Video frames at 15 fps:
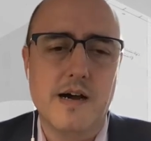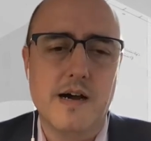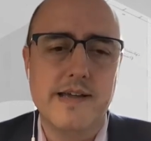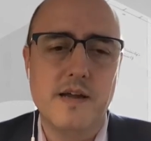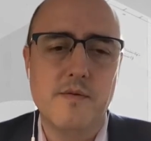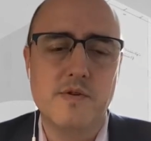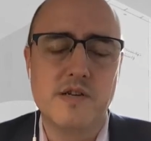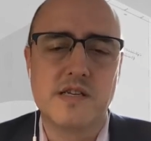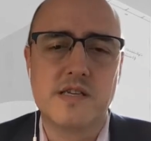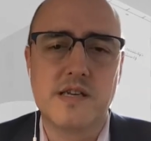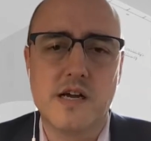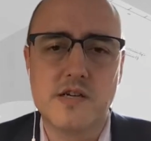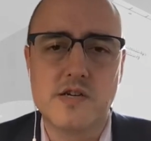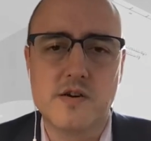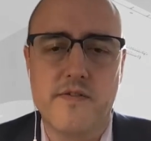He was
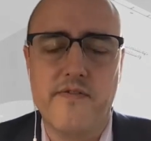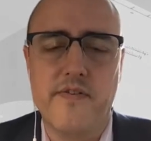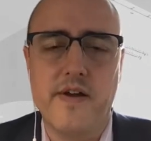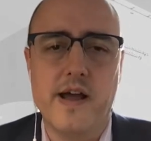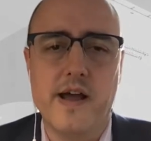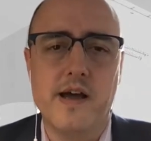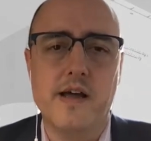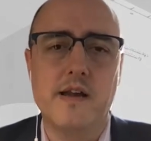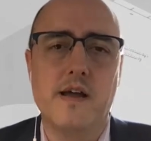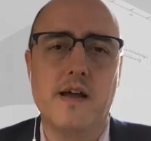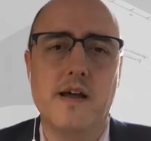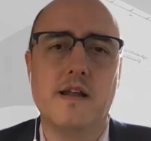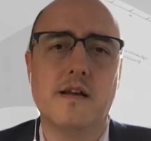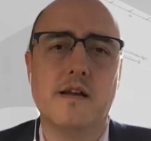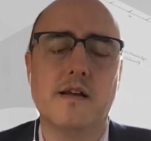such a fan
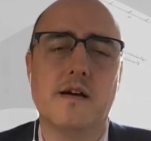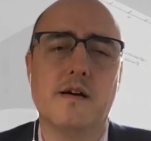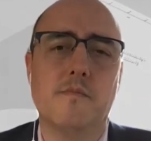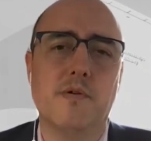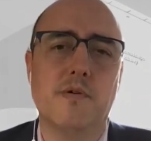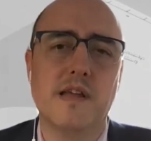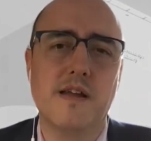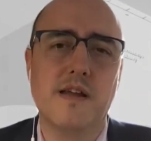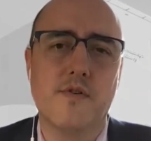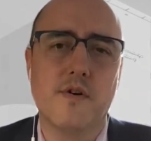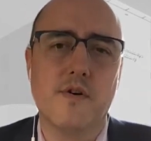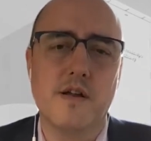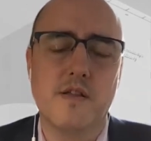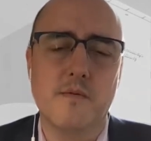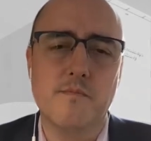and a
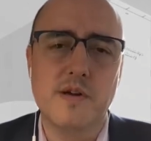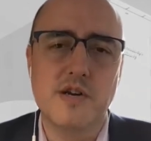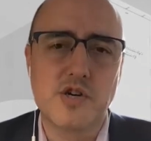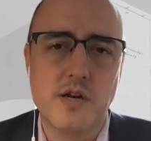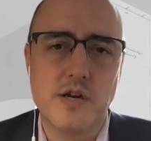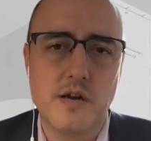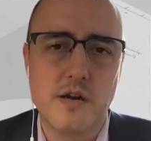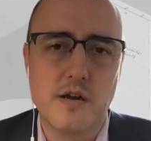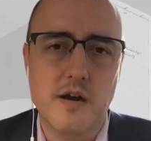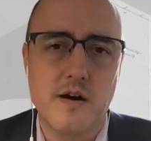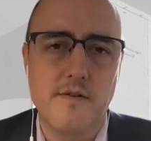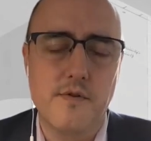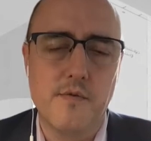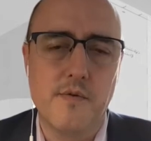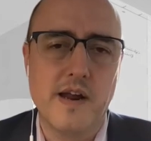believer in the mission
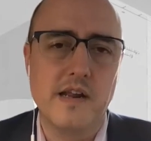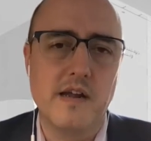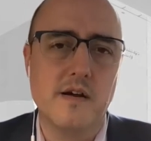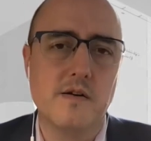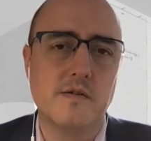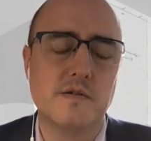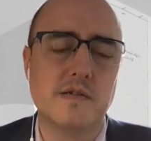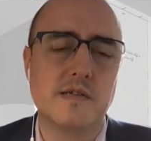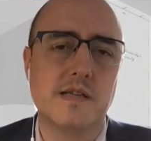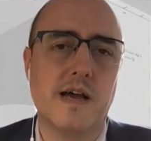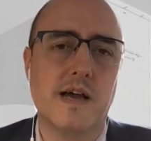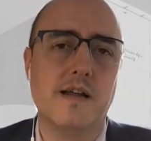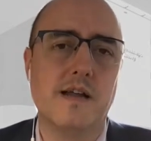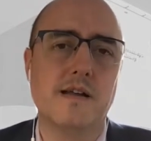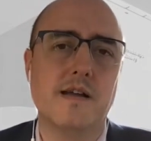of the radios
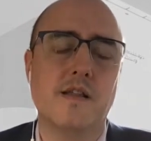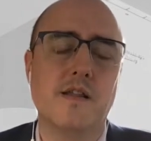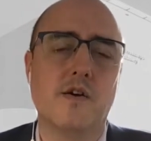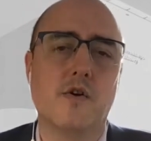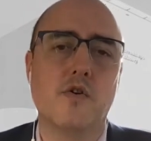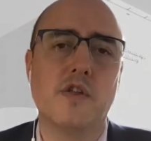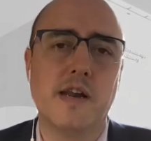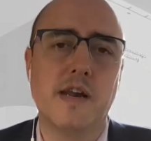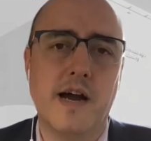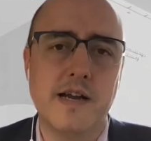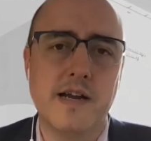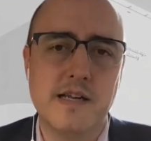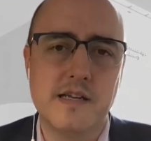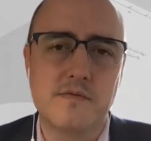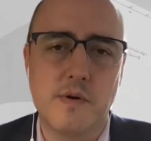that in the early
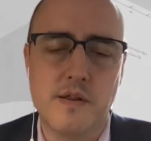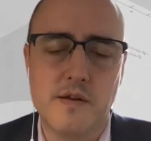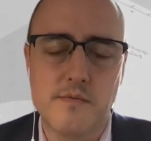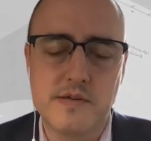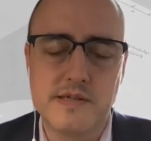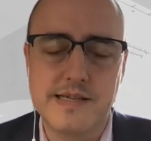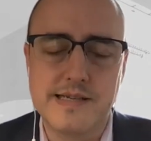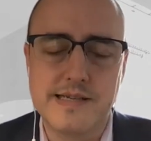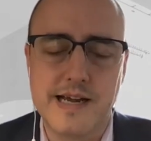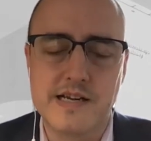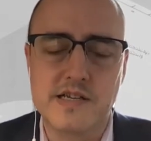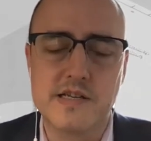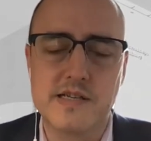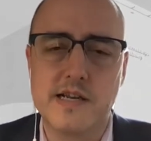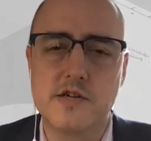90s, when there was this
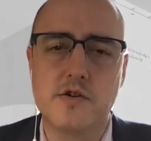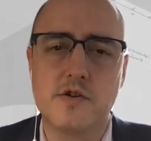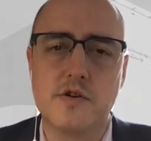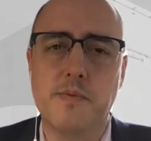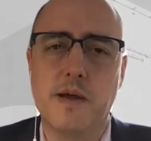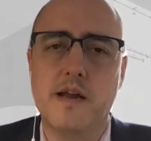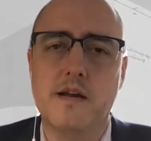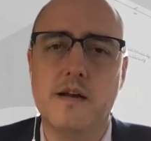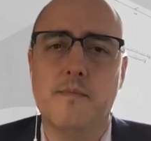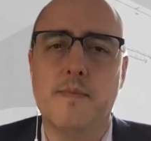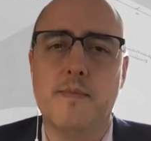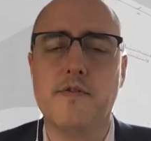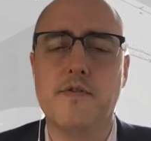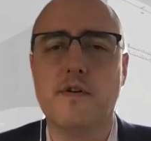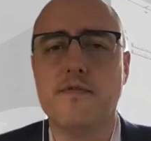existential debate
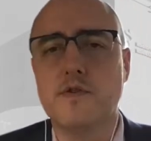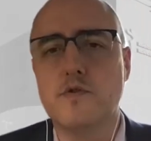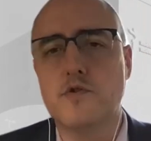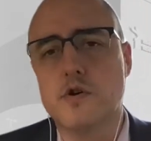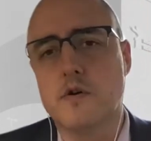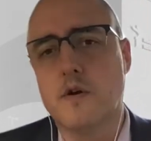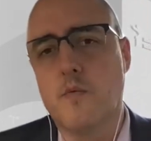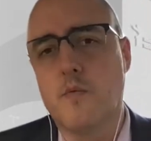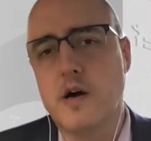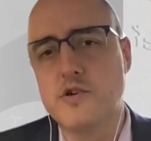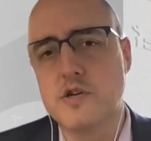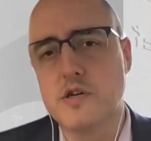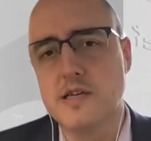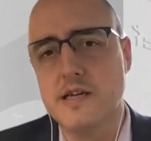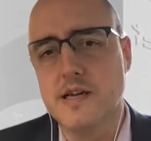about their future in
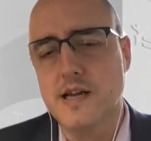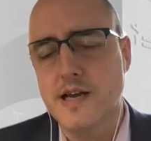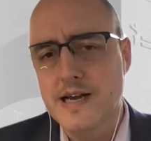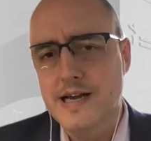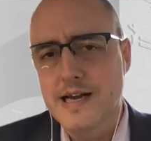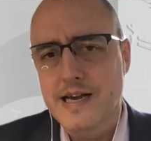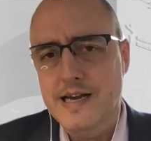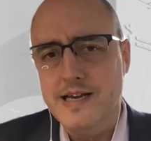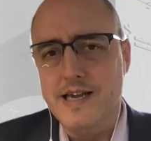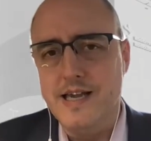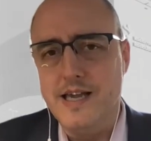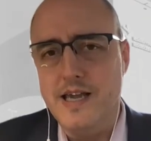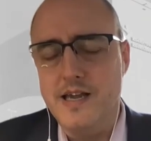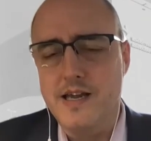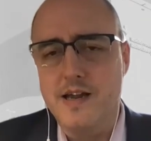Washington,
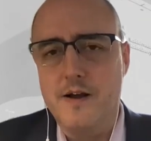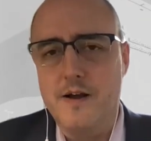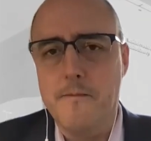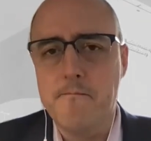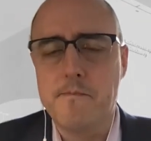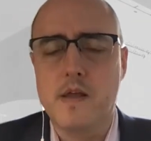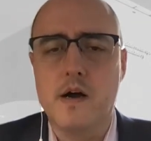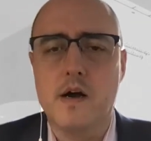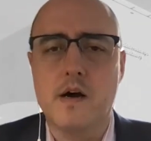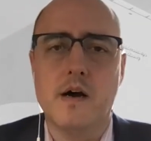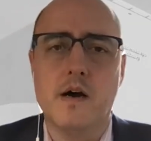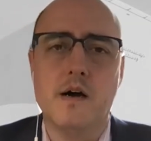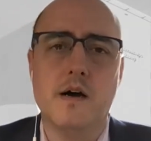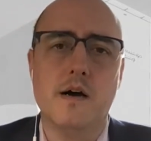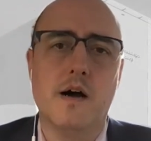he
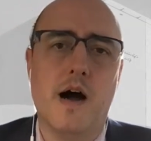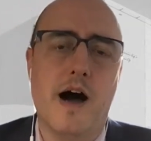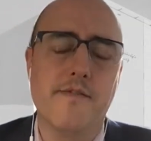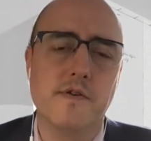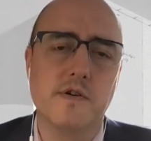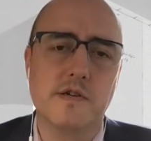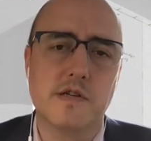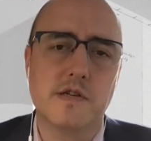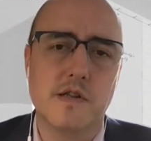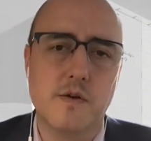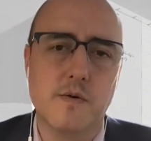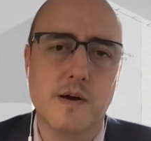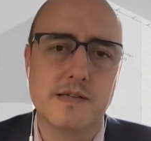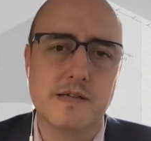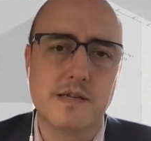offered to the
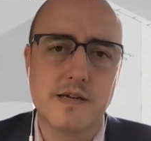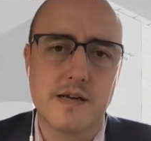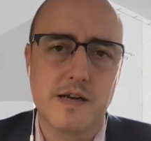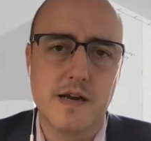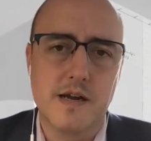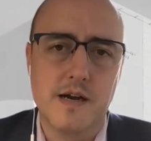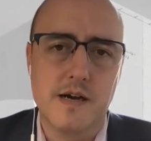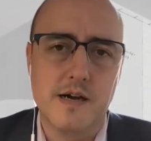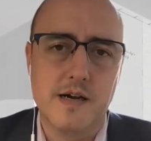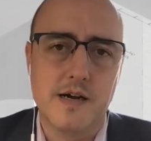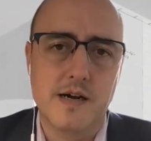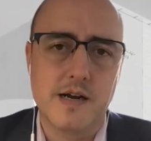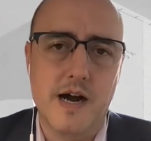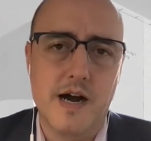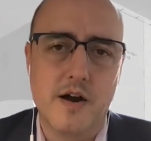US
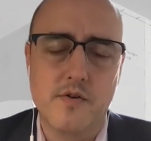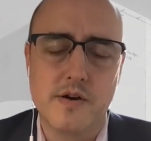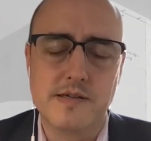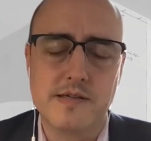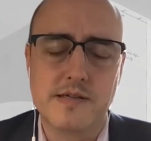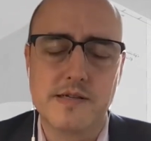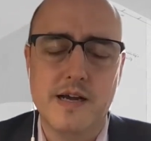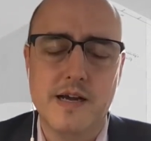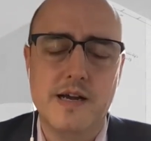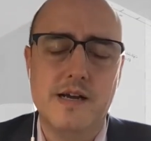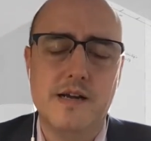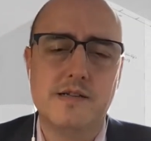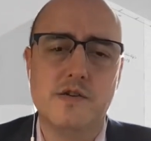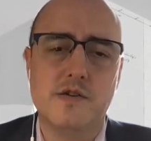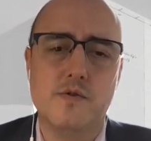Congress
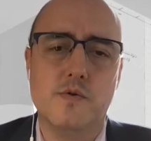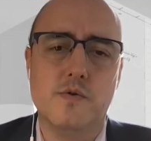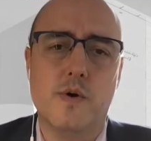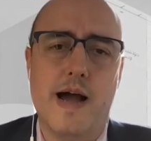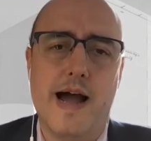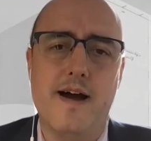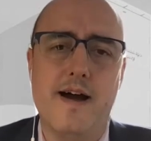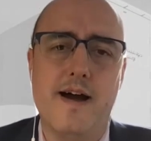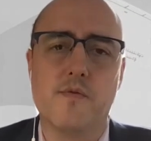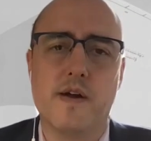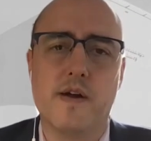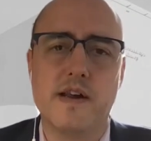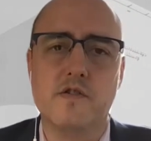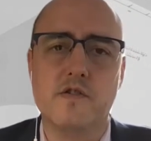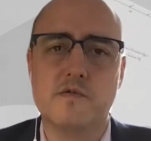to have the
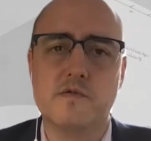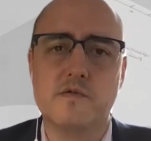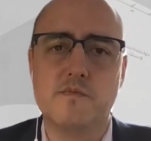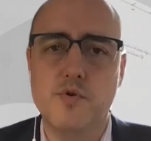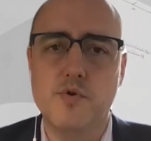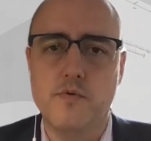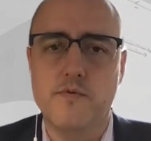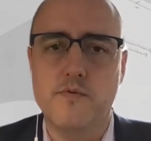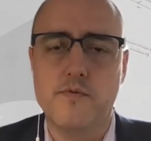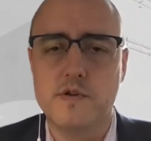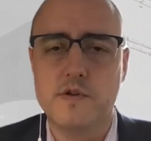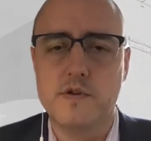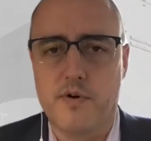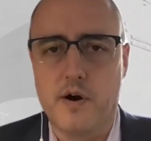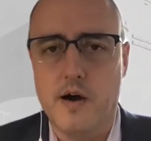radios move
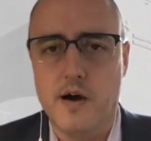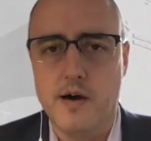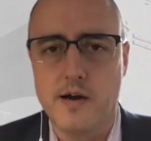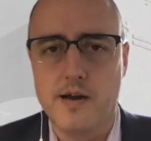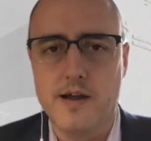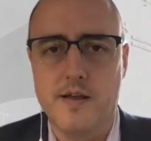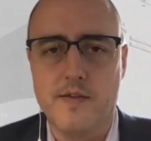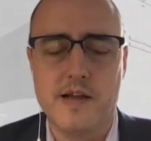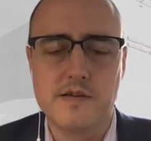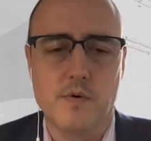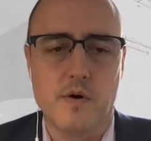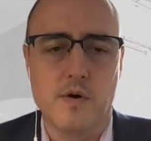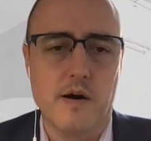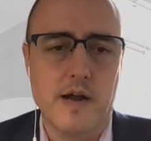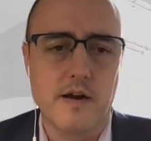to Prague, and that's
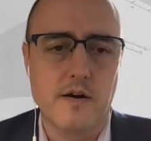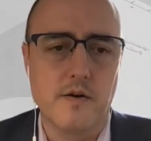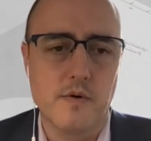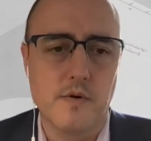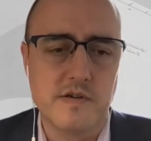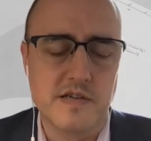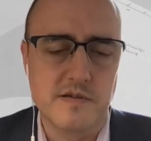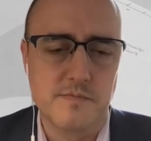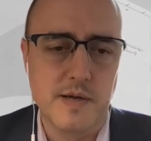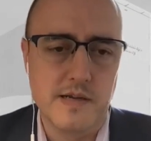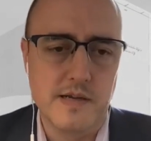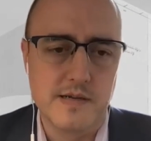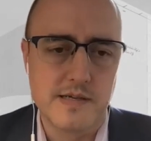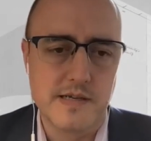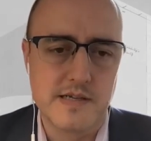where our headquarters has
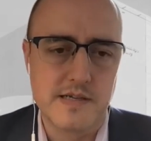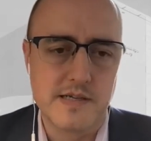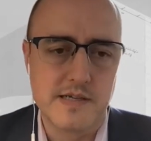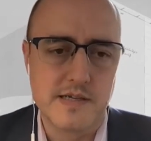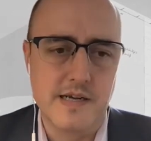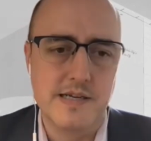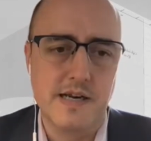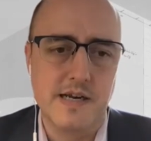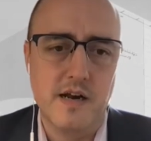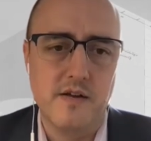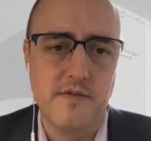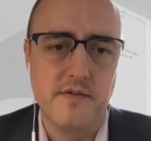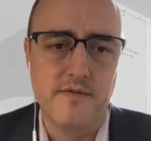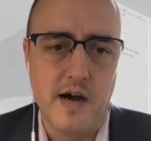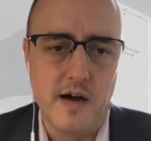been since
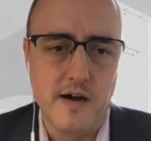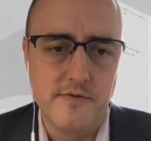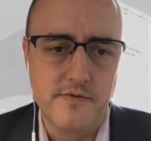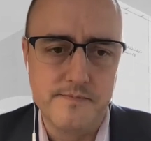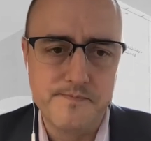1995.